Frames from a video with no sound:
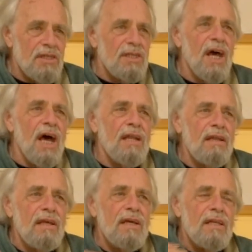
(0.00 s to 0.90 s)
is
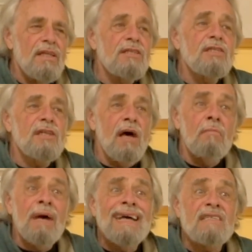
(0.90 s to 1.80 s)
not
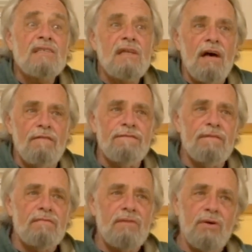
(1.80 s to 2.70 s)
my stuff,
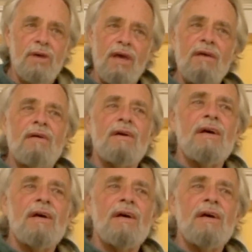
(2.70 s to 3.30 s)
okay?